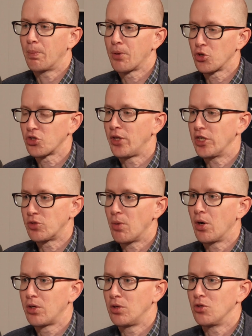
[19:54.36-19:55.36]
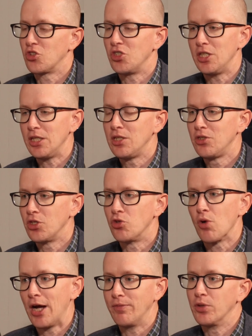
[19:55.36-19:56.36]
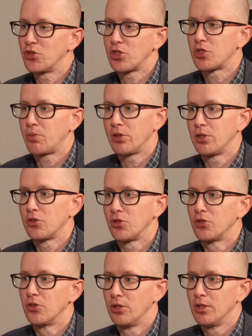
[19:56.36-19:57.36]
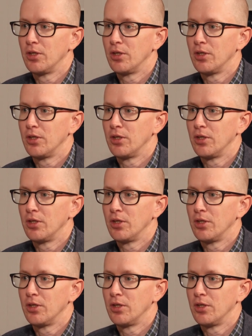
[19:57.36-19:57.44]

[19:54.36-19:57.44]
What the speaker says: personalized marketers need to drive those experiences.